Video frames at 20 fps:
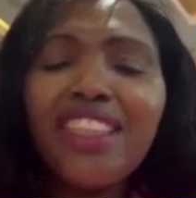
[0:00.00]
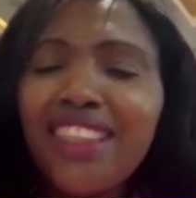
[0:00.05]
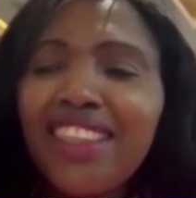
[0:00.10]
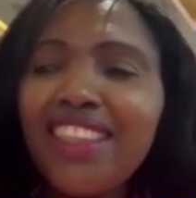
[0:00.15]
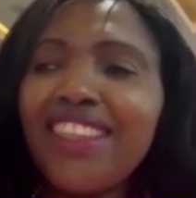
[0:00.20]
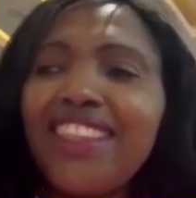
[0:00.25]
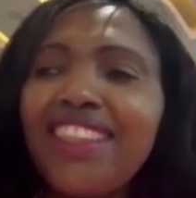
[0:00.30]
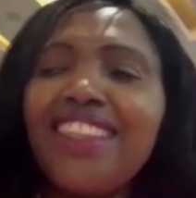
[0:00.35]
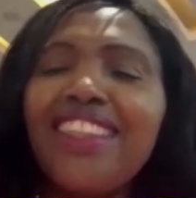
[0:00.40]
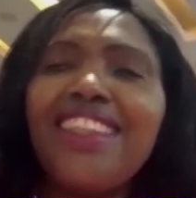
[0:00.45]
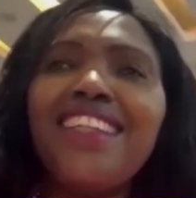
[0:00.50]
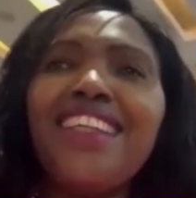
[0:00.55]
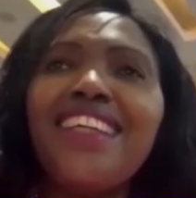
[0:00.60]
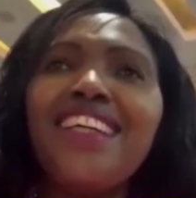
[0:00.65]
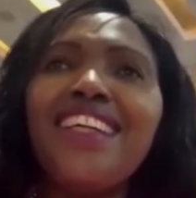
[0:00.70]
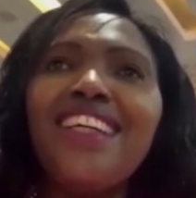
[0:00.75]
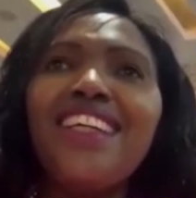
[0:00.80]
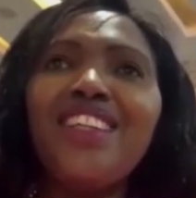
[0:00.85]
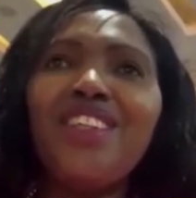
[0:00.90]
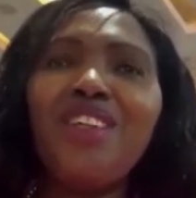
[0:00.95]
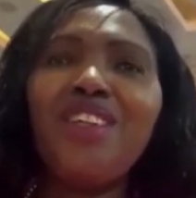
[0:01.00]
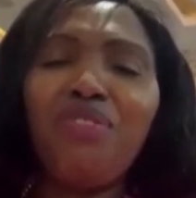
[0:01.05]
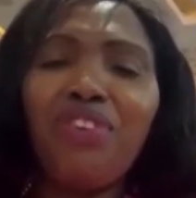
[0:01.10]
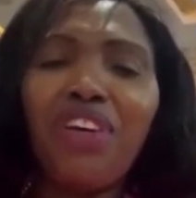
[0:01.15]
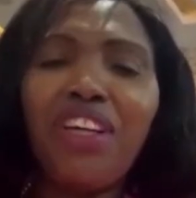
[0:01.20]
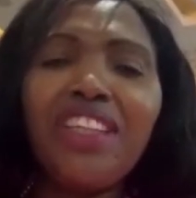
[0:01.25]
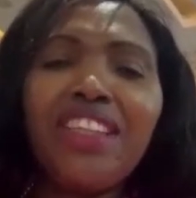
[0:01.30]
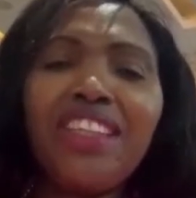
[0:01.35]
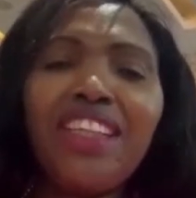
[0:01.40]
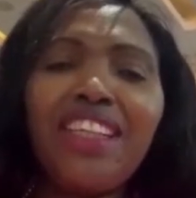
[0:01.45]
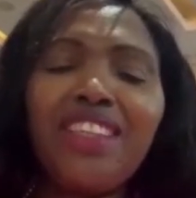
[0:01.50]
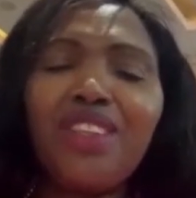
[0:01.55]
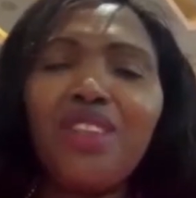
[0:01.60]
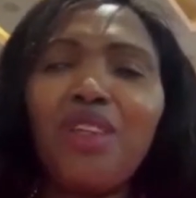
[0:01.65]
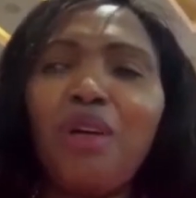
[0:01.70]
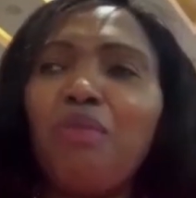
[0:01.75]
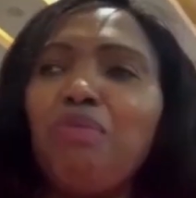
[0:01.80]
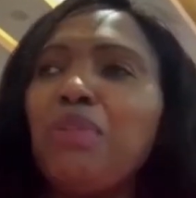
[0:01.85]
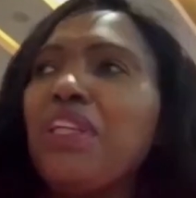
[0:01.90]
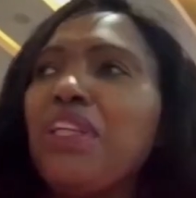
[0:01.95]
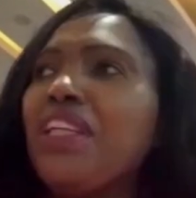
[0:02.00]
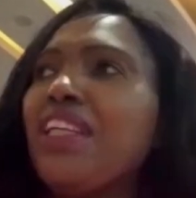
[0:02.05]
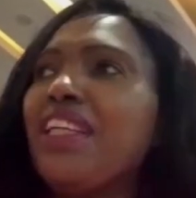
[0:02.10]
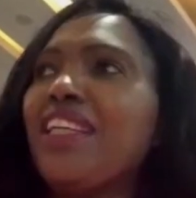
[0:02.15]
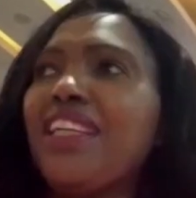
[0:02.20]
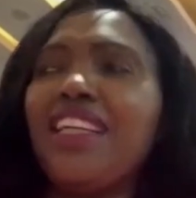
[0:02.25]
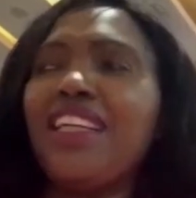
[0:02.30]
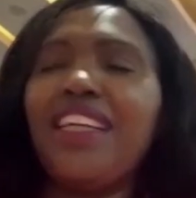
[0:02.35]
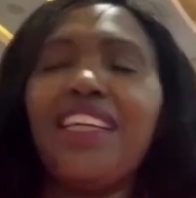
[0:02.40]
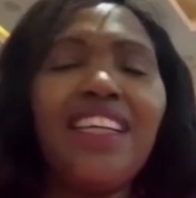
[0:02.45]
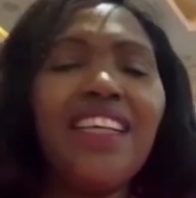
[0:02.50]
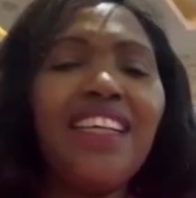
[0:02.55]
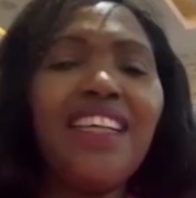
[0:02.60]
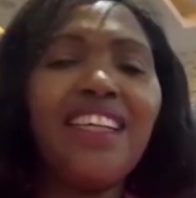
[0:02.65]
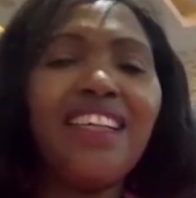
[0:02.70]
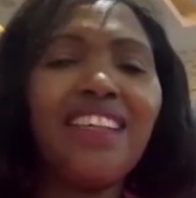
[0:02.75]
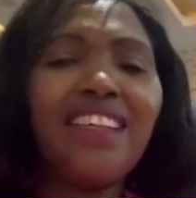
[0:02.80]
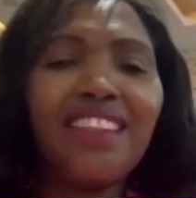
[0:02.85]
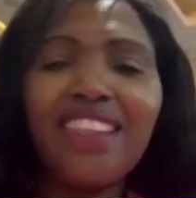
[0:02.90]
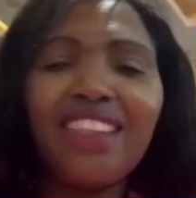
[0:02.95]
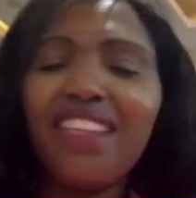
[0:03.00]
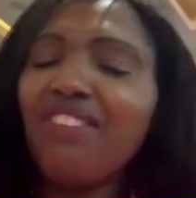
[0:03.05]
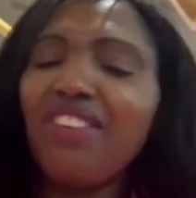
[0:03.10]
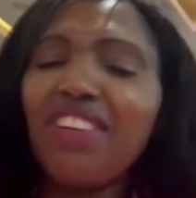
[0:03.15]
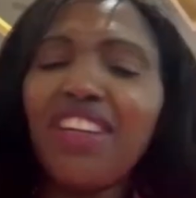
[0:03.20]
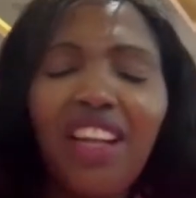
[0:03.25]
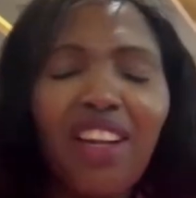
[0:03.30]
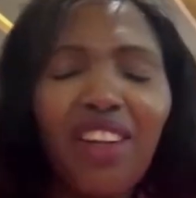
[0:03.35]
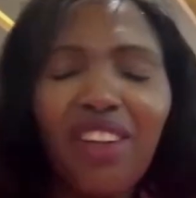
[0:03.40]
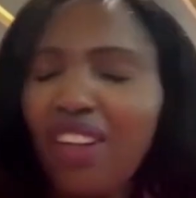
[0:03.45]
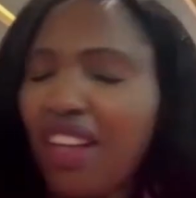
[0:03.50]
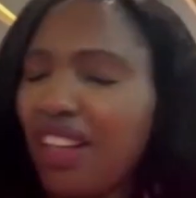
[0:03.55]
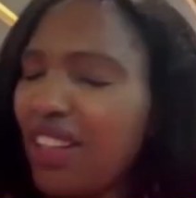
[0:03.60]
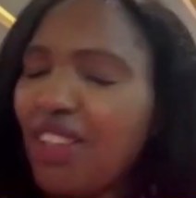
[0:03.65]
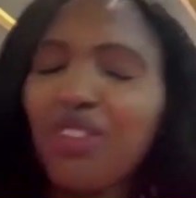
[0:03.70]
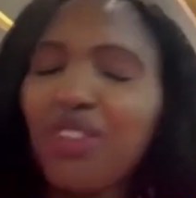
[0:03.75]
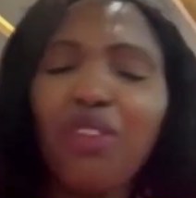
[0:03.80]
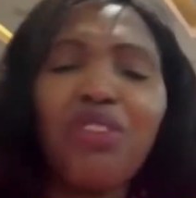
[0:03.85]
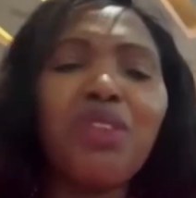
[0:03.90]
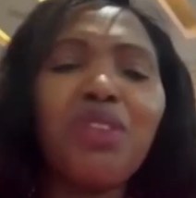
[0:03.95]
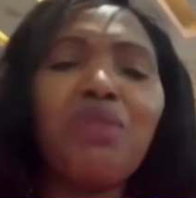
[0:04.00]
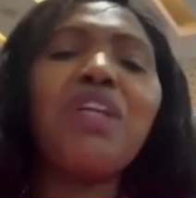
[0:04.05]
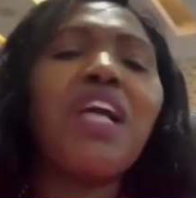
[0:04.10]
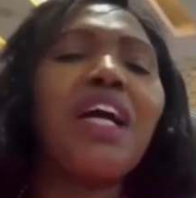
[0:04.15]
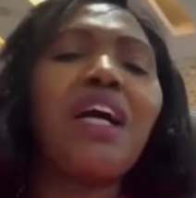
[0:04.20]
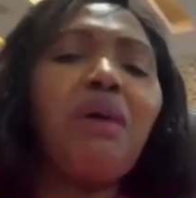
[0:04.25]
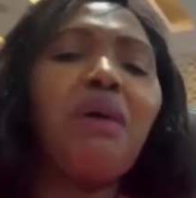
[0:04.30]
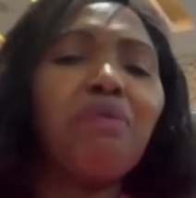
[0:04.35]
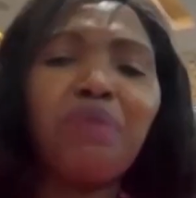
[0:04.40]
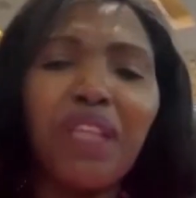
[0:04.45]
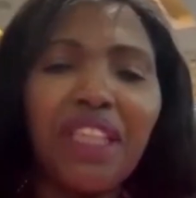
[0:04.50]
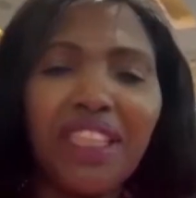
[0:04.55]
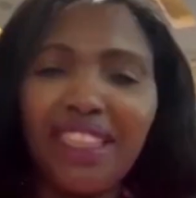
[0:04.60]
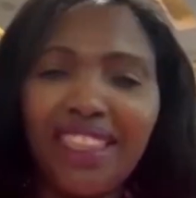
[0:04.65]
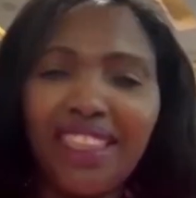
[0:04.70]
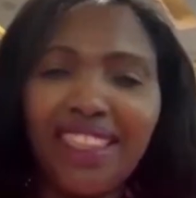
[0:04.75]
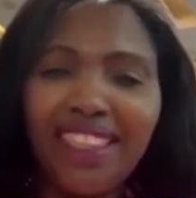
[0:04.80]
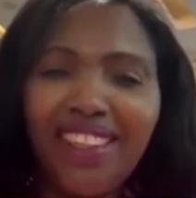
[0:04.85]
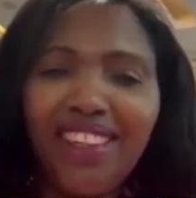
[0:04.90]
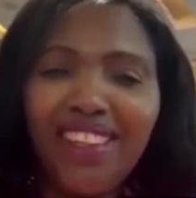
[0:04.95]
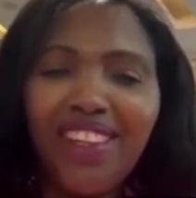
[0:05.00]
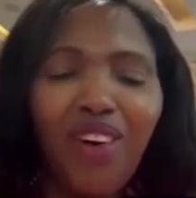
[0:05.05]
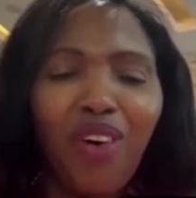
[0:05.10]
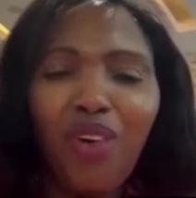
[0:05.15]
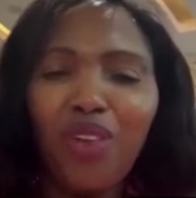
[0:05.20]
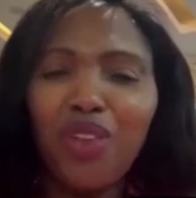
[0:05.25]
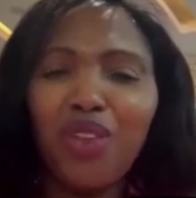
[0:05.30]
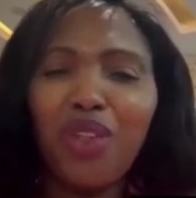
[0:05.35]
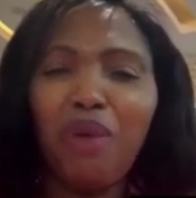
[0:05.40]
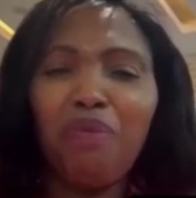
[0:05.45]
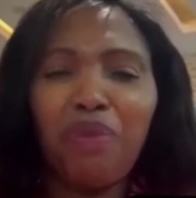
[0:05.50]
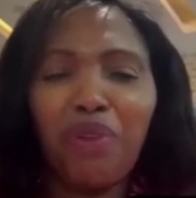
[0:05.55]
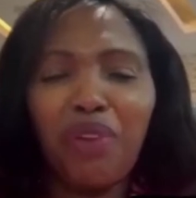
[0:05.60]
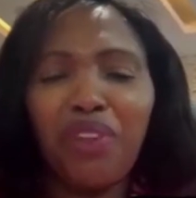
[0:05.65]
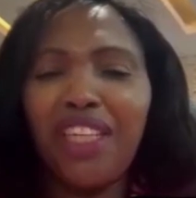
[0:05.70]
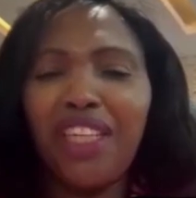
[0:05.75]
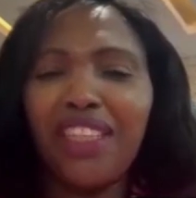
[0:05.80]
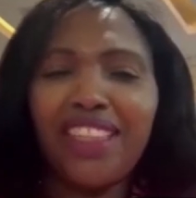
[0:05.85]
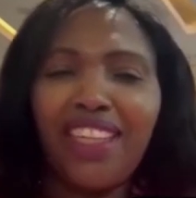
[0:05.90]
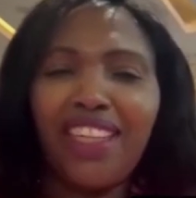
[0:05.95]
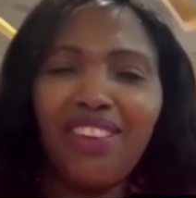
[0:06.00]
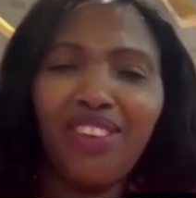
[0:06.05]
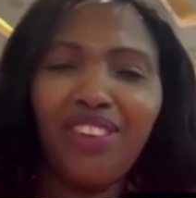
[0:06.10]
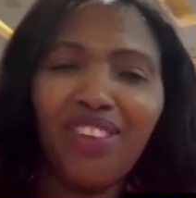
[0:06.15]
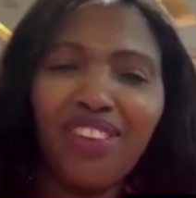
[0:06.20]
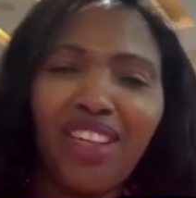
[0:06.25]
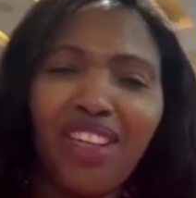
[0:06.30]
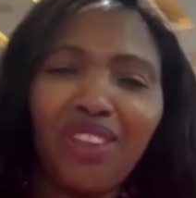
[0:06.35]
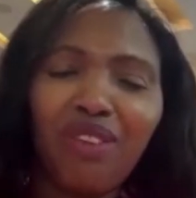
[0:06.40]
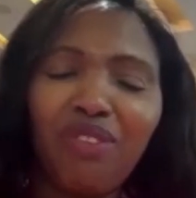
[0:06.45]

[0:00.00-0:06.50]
in, you find that you're being given a lot of smear campaign on your products and all that.